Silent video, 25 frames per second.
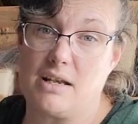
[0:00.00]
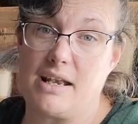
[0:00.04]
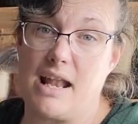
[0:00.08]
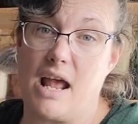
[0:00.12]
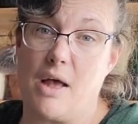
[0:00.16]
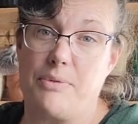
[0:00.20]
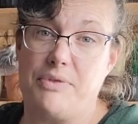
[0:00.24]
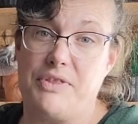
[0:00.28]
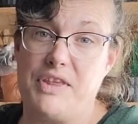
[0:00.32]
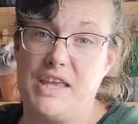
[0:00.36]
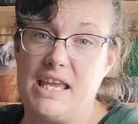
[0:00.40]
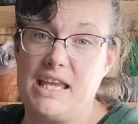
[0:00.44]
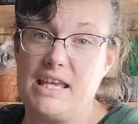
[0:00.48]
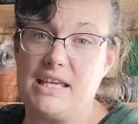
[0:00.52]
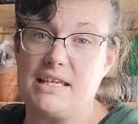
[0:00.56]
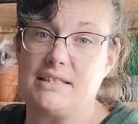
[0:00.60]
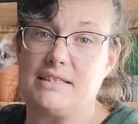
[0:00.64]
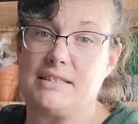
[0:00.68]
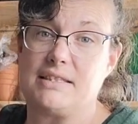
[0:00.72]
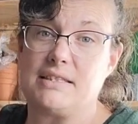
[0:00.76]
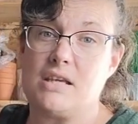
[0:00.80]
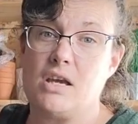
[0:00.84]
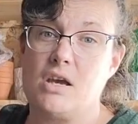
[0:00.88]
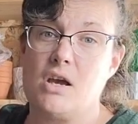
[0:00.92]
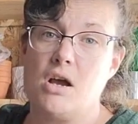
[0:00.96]
Now
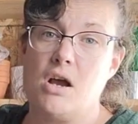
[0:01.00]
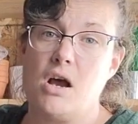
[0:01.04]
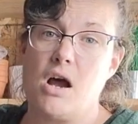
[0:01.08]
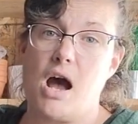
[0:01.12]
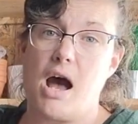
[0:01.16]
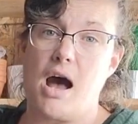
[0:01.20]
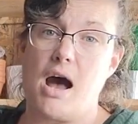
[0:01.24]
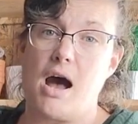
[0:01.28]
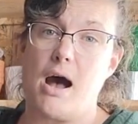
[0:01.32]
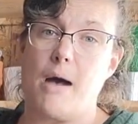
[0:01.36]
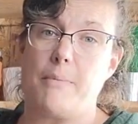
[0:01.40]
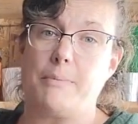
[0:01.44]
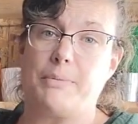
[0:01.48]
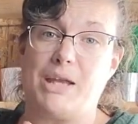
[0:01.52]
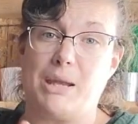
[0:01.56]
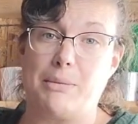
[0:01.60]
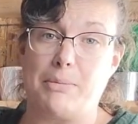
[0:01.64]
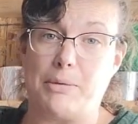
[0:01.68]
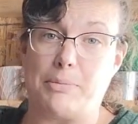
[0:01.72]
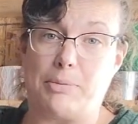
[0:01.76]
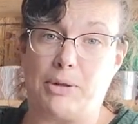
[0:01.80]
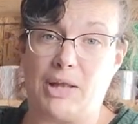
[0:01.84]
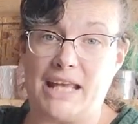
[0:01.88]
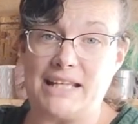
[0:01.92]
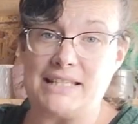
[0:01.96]
these can be
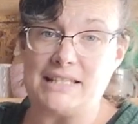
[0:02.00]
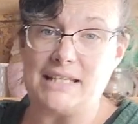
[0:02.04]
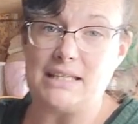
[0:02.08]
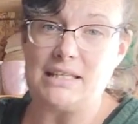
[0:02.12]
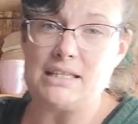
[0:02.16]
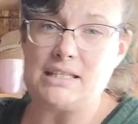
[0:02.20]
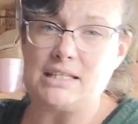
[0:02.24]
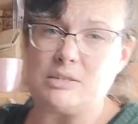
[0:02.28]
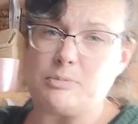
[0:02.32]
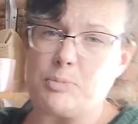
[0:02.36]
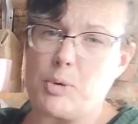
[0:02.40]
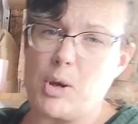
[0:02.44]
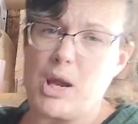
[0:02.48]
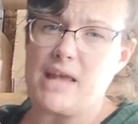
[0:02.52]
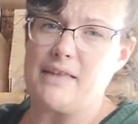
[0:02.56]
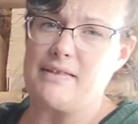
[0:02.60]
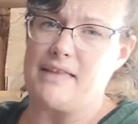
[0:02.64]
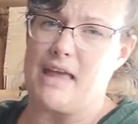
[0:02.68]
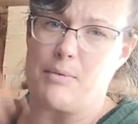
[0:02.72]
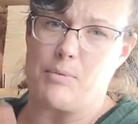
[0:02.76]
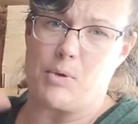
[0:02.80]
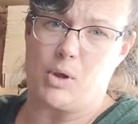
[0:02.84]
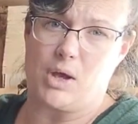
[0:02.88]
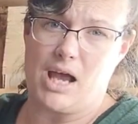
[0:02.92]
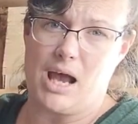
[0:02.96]
planted in the spring. They
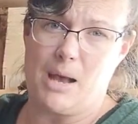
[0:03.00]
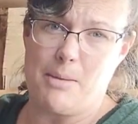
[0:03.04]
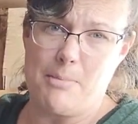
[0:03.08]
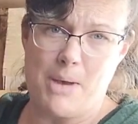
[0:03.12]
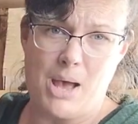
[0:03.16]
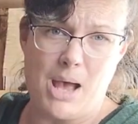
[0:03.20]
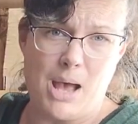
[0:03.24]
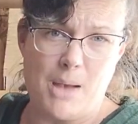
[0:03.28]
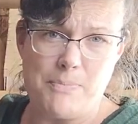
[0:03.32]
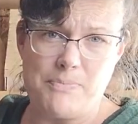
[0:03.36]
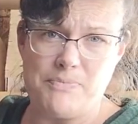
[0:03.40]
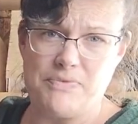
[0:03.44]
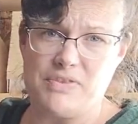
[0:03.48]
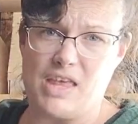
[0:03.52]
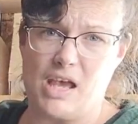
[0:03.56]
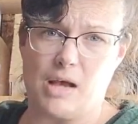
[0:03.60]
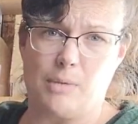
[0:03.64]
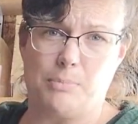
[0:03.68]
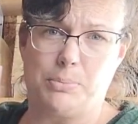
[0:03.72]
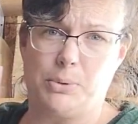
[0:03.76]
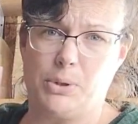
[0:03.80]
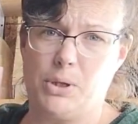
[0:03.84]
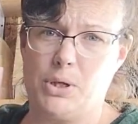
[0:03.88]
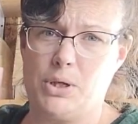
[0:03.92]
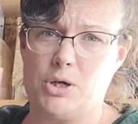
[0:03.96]
will come up, they'll
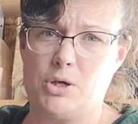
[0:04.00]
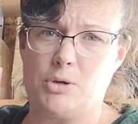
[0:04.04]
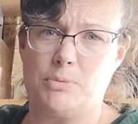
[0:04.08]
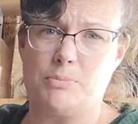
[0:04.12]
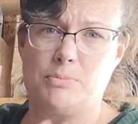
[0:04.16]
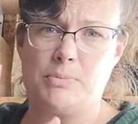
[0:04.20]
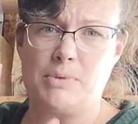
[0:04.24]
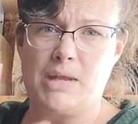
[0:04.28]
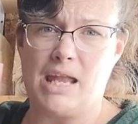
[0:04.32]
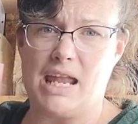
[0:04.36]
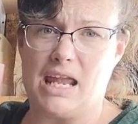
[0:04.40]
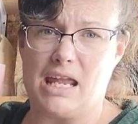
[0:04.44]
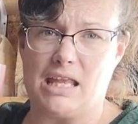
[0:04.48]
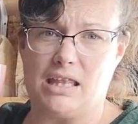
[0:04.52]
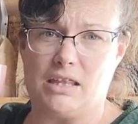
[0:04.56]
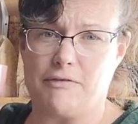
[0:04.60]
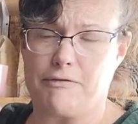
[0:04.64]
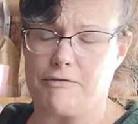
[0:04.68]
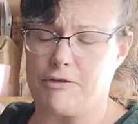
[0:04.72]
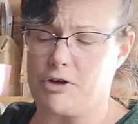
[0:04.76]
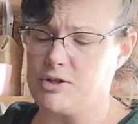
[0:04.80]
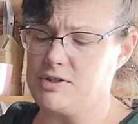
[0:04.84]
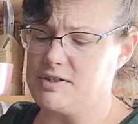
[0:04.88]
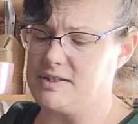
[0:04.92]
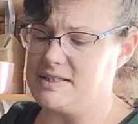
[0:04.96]
bloom in the
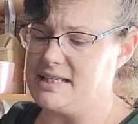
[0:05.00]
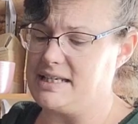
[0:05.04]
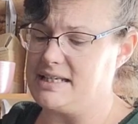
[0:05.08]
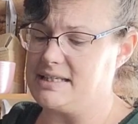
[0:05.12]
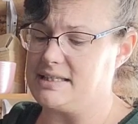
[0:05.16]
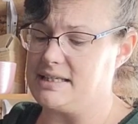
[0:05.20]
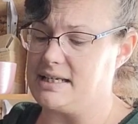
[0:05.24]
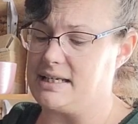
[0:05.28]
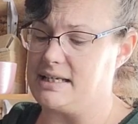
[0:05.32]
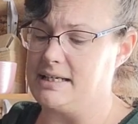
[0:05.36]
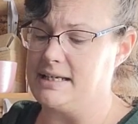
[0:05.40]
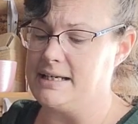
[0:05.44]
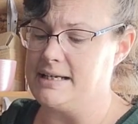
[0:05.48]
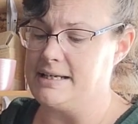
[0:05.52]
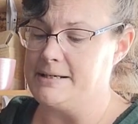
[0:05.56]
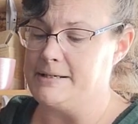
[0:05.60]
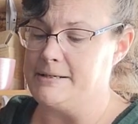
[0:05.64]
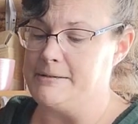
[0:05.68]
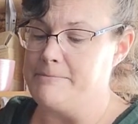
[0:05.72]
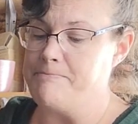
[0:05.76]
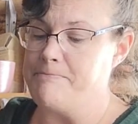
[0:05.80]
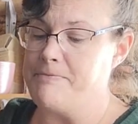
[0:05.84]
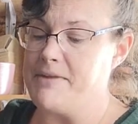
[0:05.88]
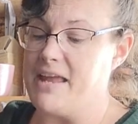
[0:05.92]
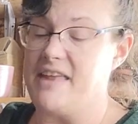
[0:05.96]
first season.
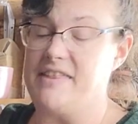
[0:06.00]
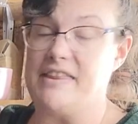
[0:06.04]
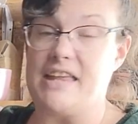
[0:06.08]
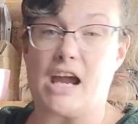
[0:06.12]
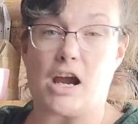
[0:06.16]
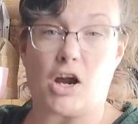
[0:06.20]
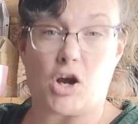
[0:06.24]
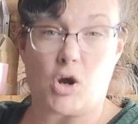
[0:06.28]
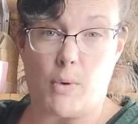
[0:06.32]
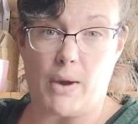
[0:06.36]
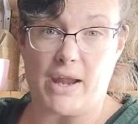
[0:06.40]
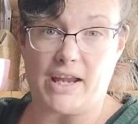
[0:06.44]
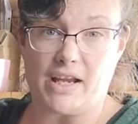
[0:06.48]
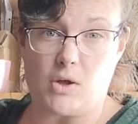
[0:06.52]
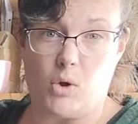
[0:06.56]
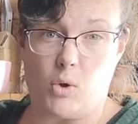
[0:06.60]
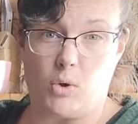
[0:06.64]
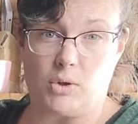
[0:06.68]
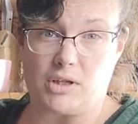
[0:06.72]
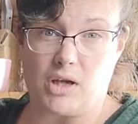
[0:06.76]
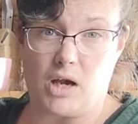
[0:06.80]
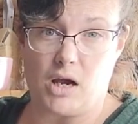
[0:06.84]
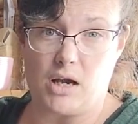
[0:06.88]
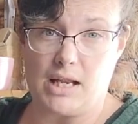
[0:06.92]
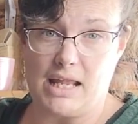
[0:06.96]
And they are quite cold
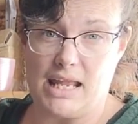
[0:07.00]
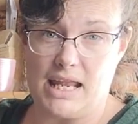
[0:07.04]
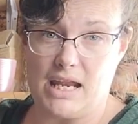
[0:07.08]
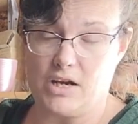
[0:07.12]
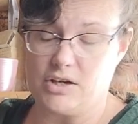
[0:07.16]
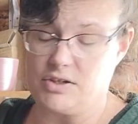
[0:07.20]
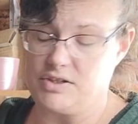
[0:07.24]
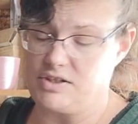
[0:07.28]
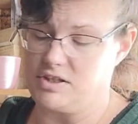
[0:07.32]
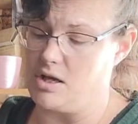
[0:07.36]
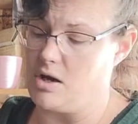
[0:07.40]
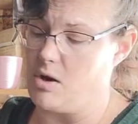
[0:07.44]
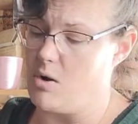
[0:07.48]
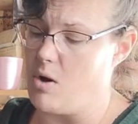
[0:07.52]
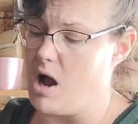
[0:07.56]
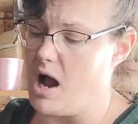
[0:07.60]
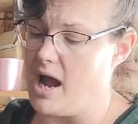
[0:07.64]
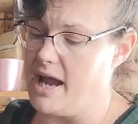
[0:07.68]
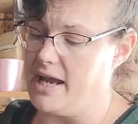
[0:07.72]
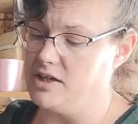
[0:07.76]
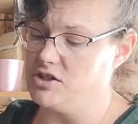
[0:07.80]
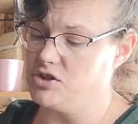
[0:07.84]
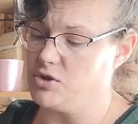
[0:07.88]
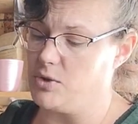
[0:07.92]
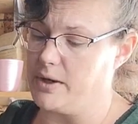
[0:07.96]
hardy here, so I
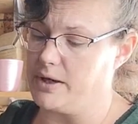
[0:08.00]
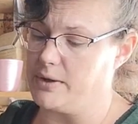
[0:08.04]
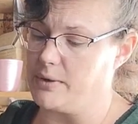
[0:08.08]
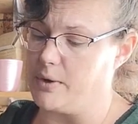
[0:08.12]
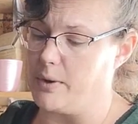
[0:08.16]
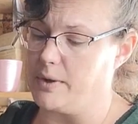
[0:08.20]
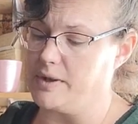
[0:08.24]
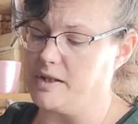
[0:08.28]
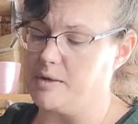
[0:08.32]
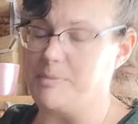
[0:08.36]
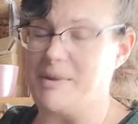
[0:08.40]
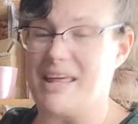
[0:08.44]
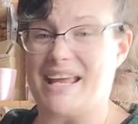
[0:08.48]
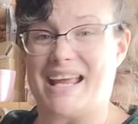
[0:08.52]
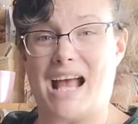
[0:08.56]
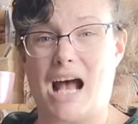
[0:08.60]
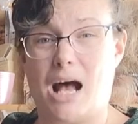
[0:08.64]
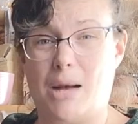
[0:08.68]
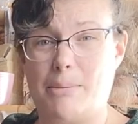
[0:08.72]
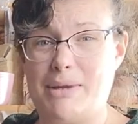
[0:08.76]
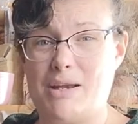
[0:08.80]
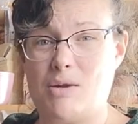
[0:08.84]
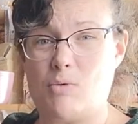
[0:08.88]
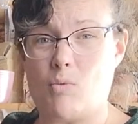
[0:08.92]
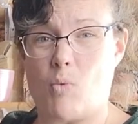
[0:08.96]
enjoy growing them. They
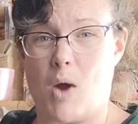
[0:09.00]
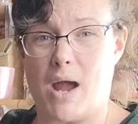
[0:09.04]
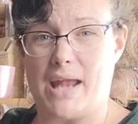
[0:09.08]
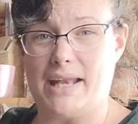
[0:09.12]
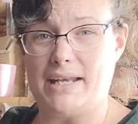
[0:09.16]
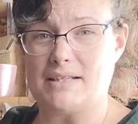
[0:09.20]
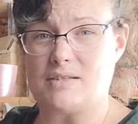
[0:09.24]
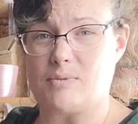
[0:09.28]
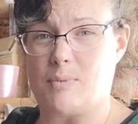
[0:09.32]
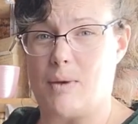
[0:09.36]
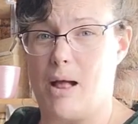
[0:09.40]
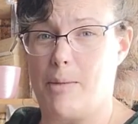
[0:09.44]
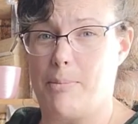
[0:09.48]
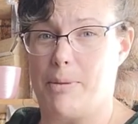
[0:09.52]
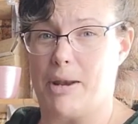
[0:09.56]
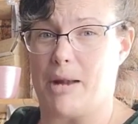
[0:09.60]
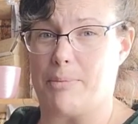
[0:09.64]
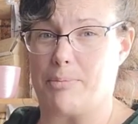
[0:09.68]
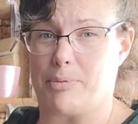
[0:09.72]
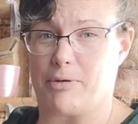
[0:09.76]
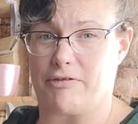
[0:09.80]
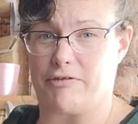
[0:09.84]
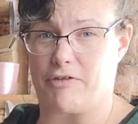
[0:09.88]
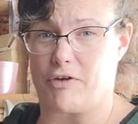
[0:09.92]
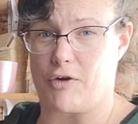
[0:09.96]
come in white as well, but I
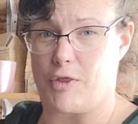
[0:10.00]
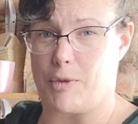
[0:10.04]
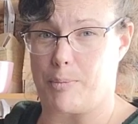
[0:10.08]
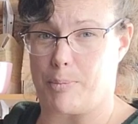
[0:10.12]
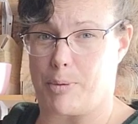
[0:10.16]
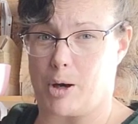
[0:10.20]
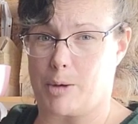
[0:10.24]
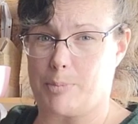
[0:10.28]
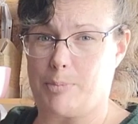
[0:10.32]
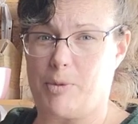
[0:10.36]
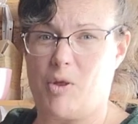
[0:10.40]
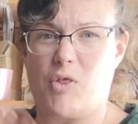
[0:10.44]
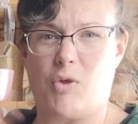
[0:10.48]
prefer the purple.